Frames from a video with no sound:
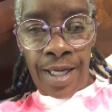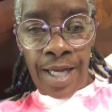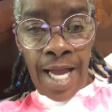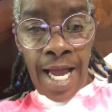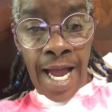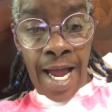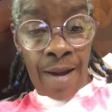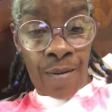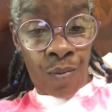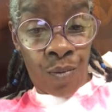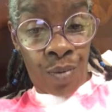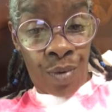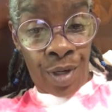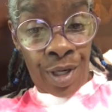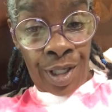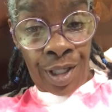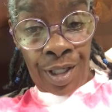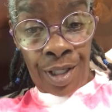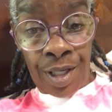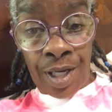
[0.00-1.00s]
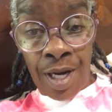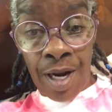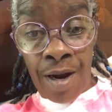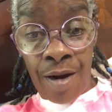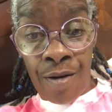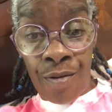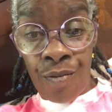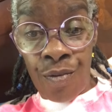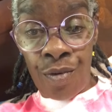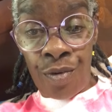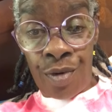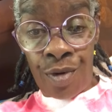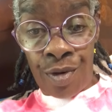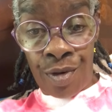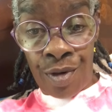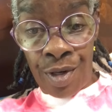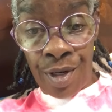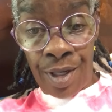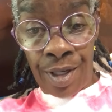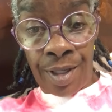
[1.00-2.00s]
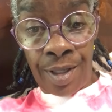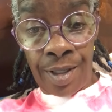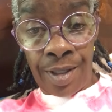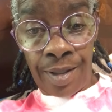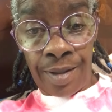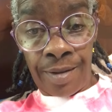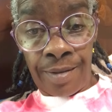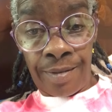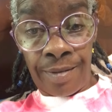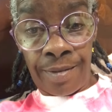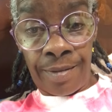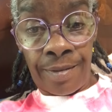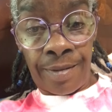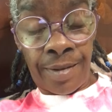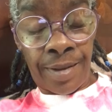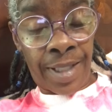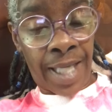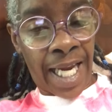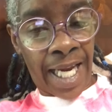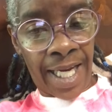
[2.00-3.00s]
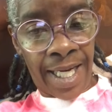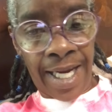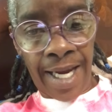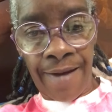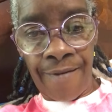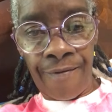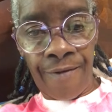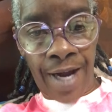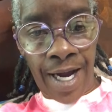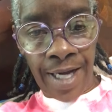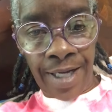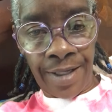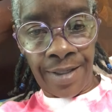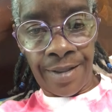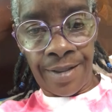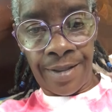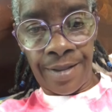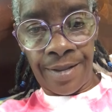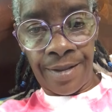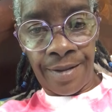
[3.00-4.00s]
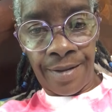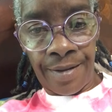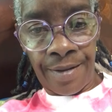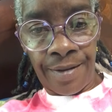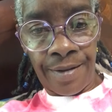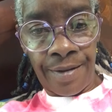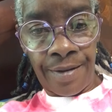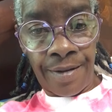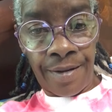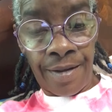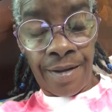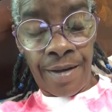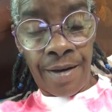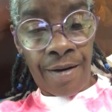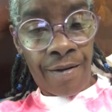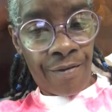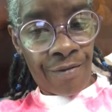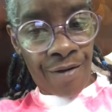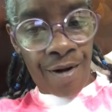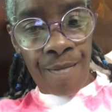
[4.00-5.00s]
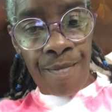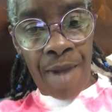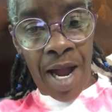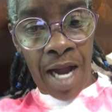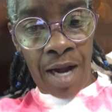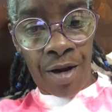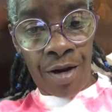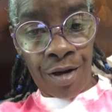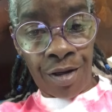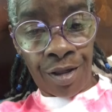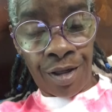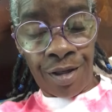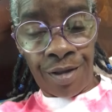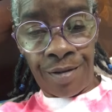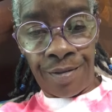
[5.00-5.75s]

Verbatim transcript: I wish y'all would take advice from my uncle.